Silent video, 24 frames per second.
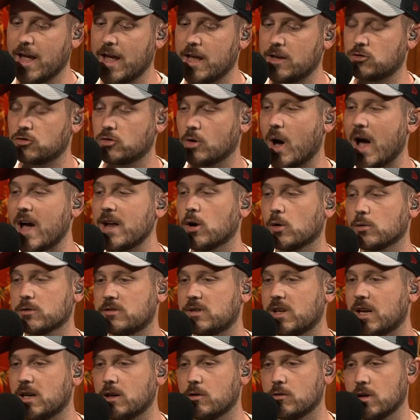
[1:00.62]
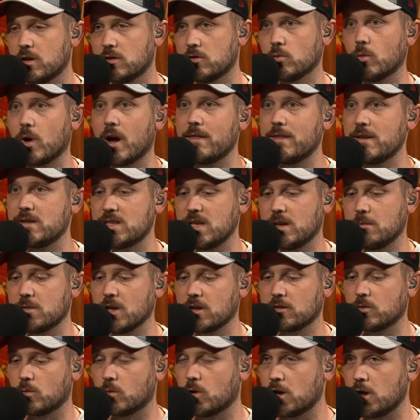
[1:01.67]
So I don't see any reason why the team
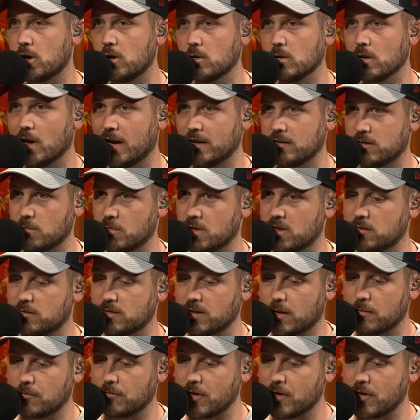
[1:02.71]
doesn't want to utilize him in the same